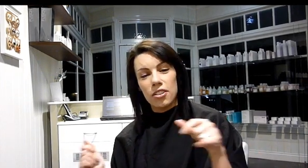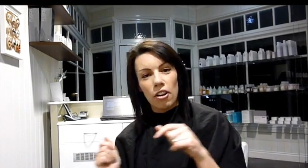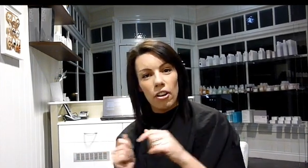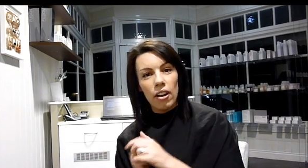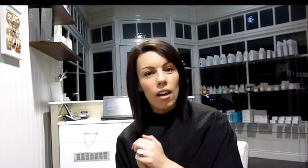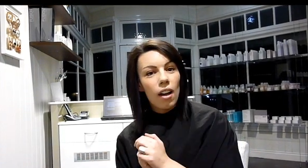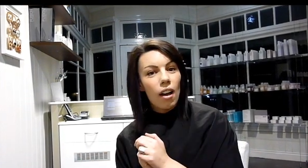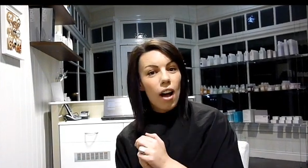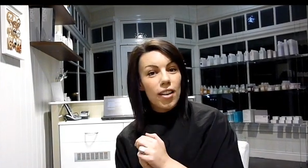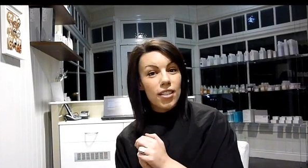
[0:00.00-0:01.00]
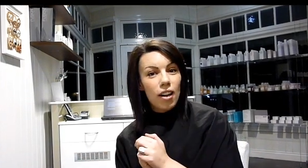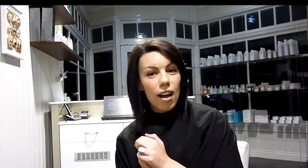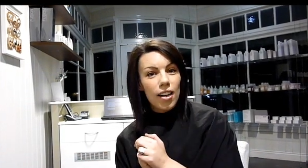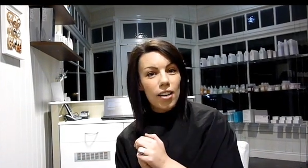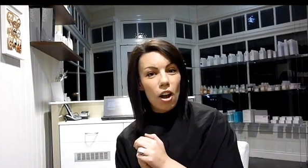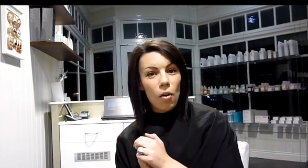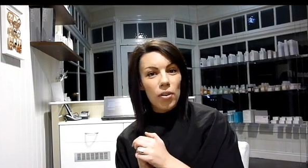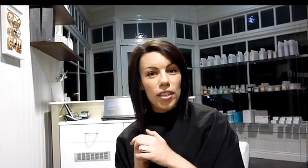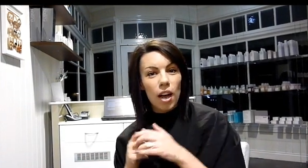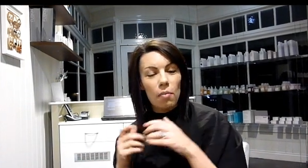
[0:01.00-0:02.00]
So I decided I
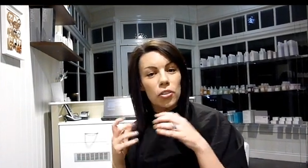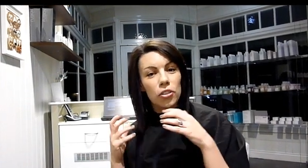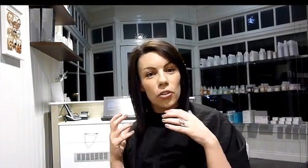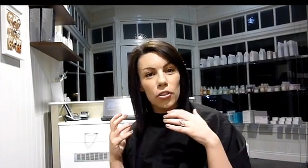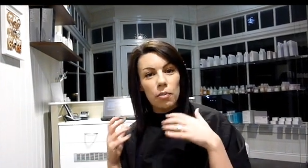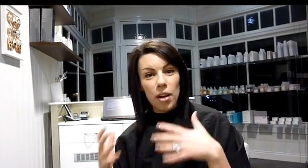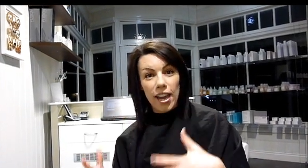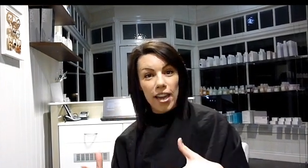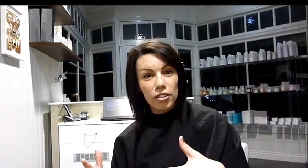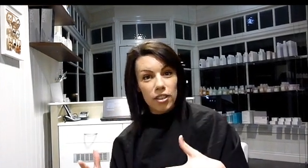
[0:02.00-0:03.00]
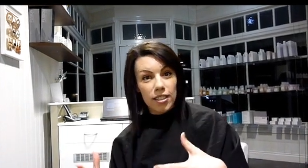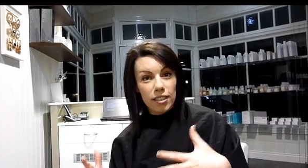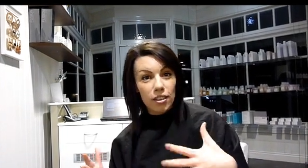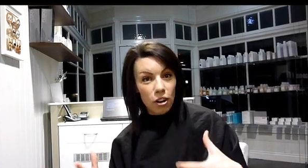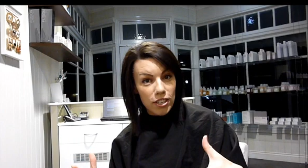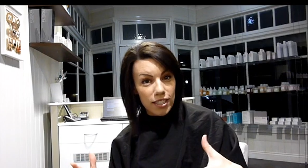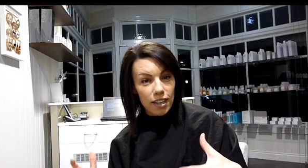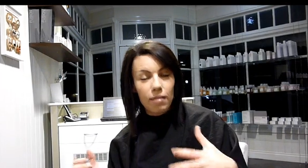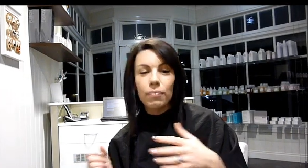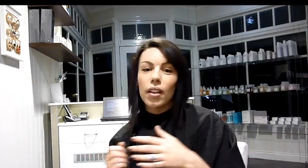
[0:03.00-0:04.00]
would come to my hairdresser,
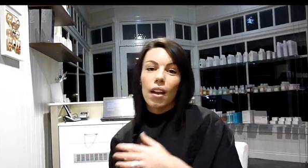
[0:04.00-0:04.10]
Kosta,